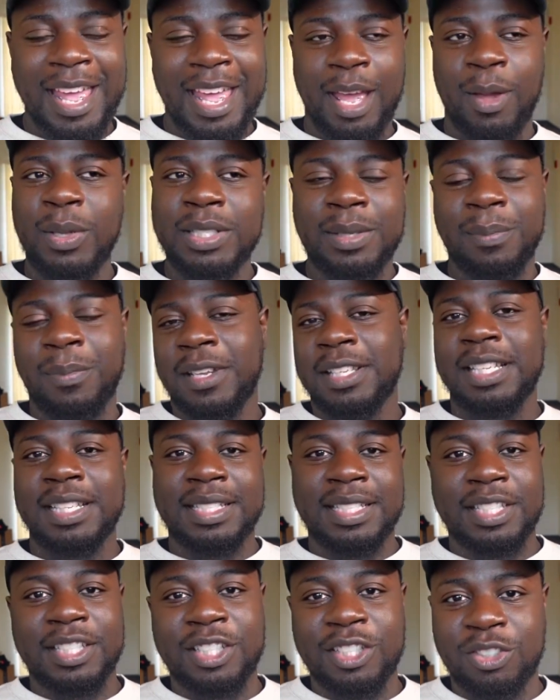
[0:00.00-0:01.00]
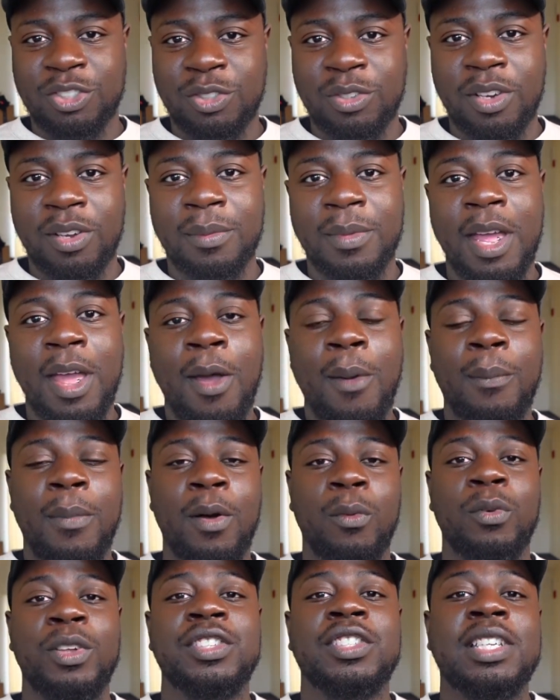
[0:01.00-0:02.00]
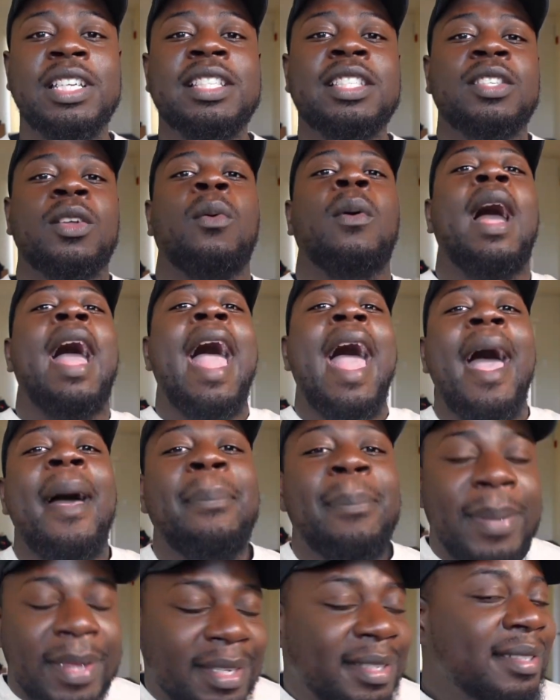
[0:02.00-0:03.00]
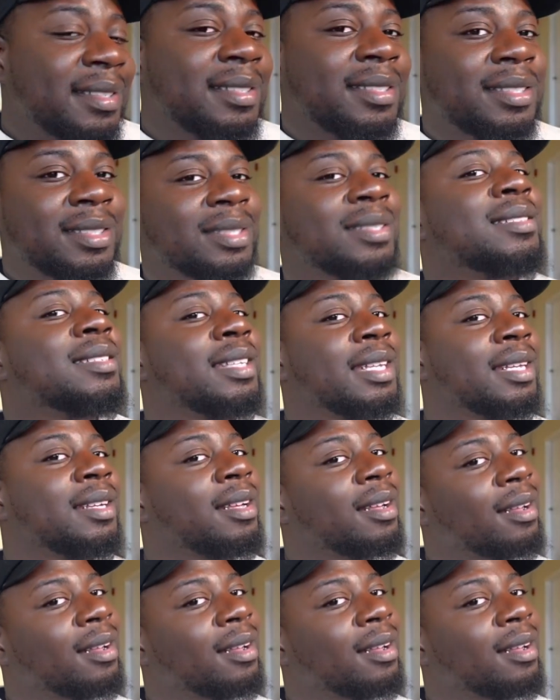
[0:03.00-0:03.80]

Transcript: It was a brother and sister trip, but we just so happened to link